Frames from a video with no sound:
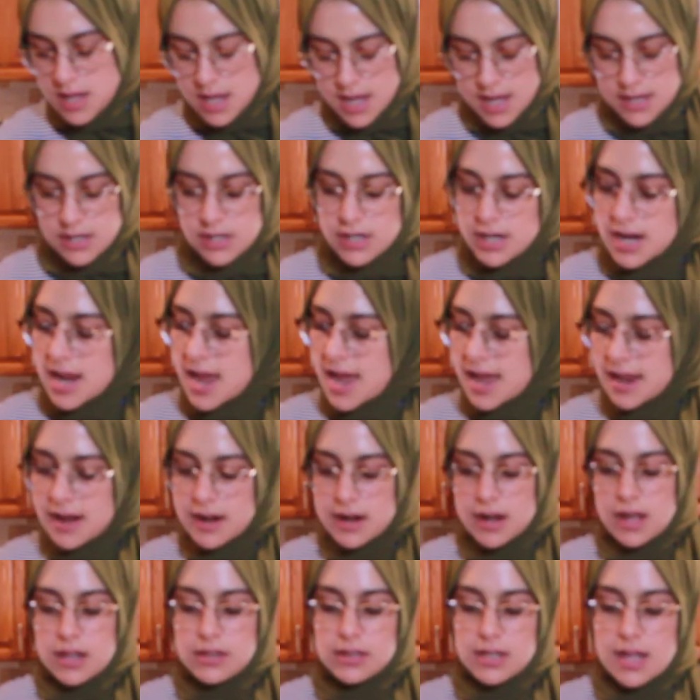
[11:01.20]
and you're gonna add
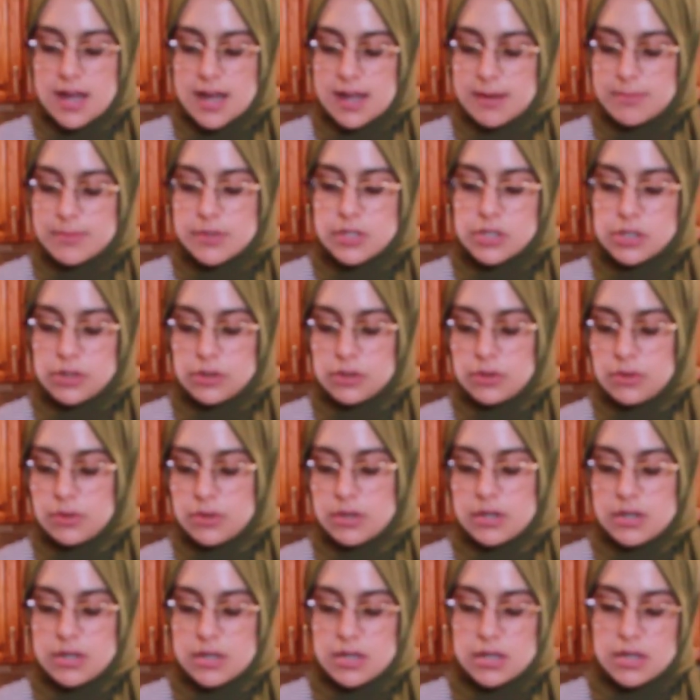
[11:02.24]
a lime too.
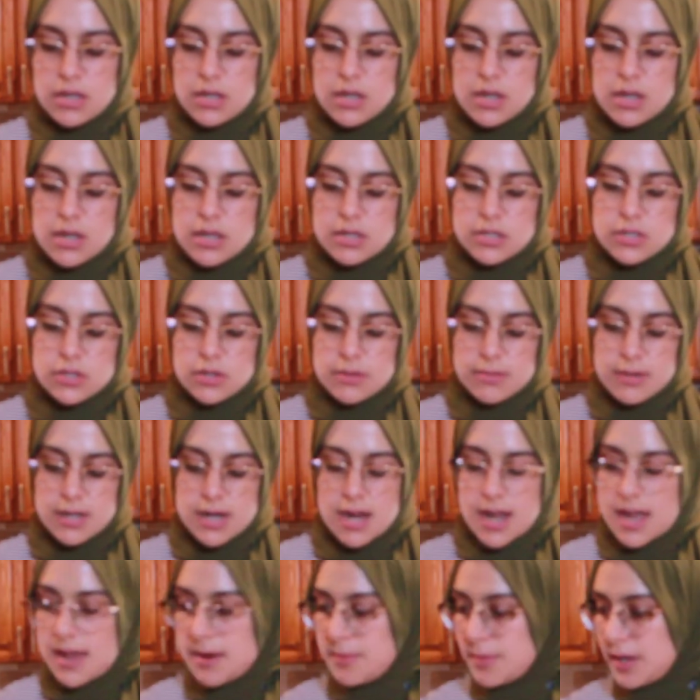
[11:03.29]
So I'm gonna
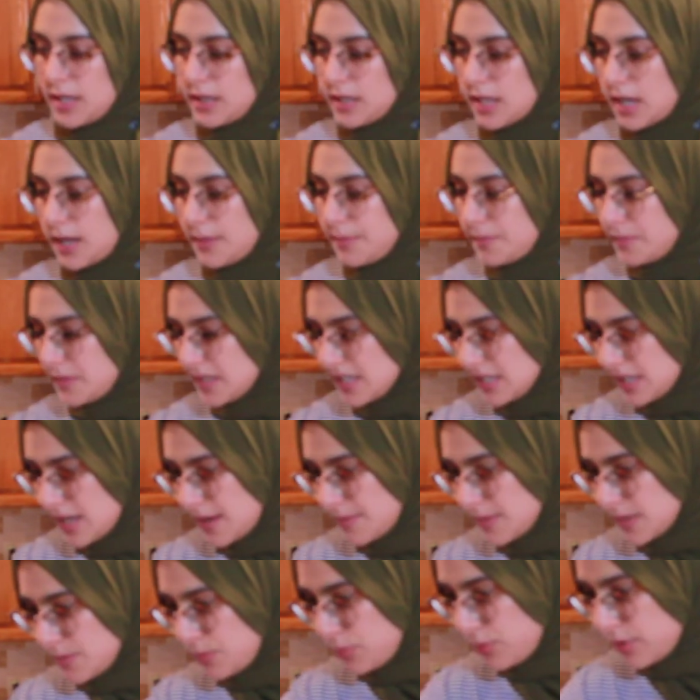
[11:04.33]
add my lime. This
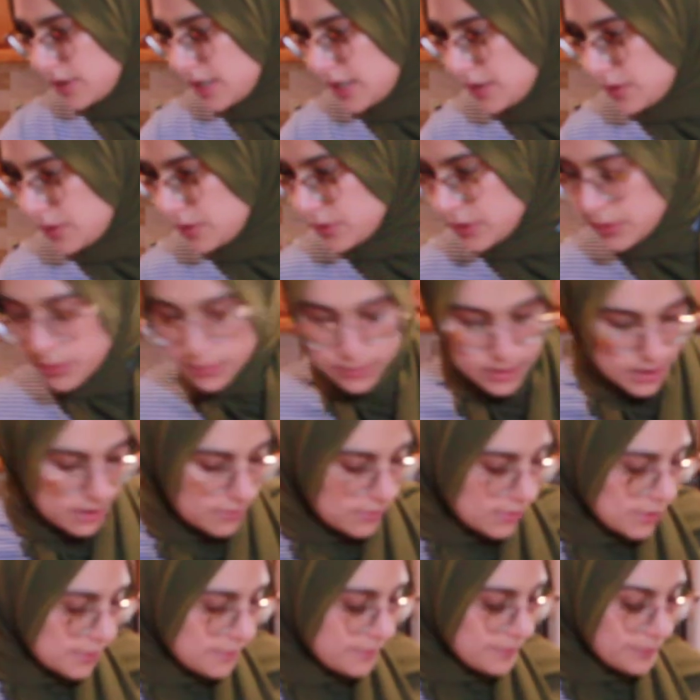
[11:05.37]
lime's pretty old,
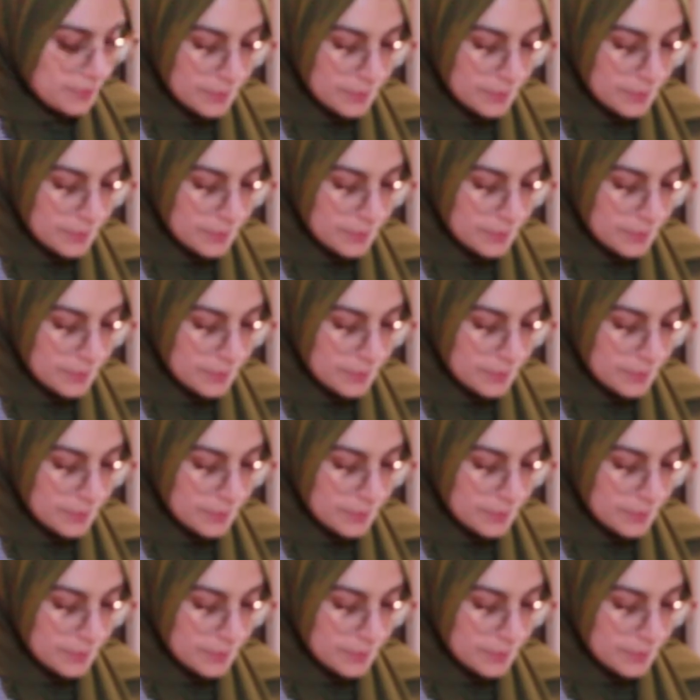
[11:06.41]
whatever.